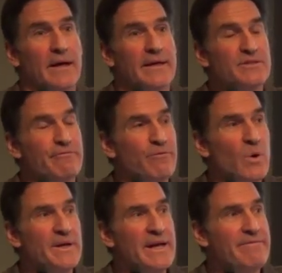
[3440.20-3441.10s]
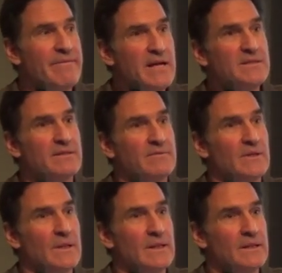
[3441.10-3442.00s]
And it's a four-day
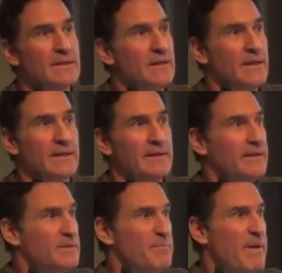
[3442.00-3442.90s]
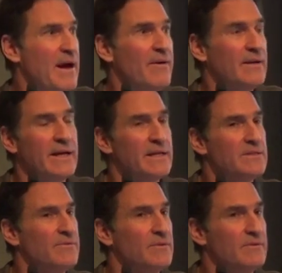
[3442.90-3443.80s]
festival, and it's a
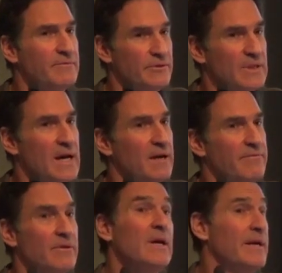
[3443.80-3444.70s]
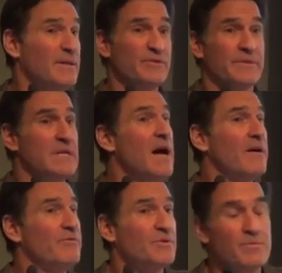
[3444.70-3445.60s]
paradise for photographers. And there's
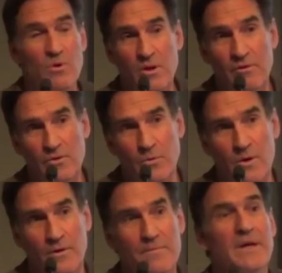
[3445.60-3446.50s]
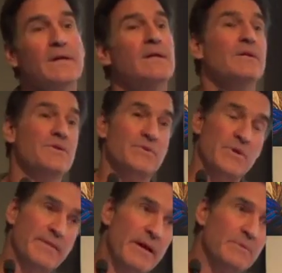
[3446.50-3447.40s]
photographers from all over the world.
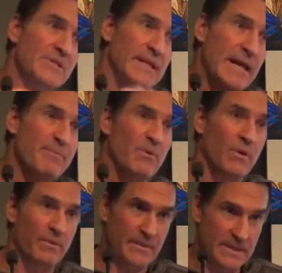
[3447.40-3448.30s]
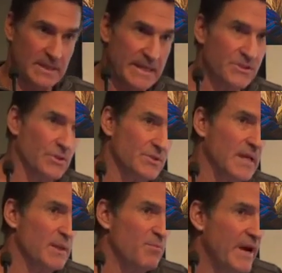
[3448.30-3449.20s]
So, and that was in April. It's an Easter
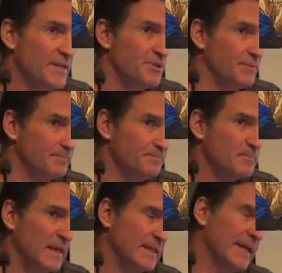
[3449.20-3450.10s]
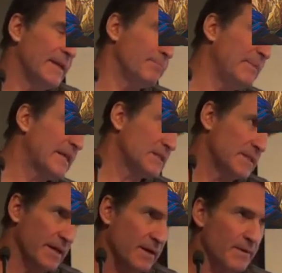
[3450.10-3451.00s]
celebration and they
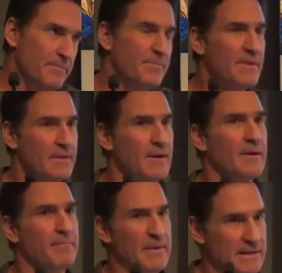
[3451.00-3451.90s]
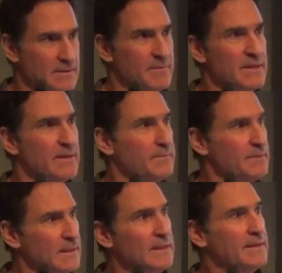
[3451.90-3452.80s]
mix their uh, some of their
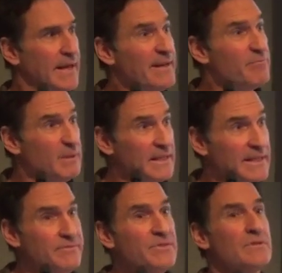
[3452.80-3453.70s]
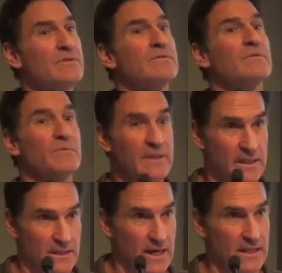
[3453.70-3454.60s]
native beliefs
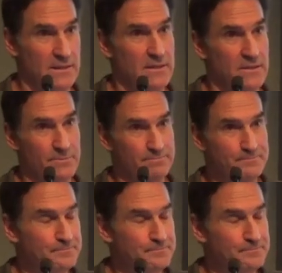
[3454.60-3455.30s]
with Catholicism.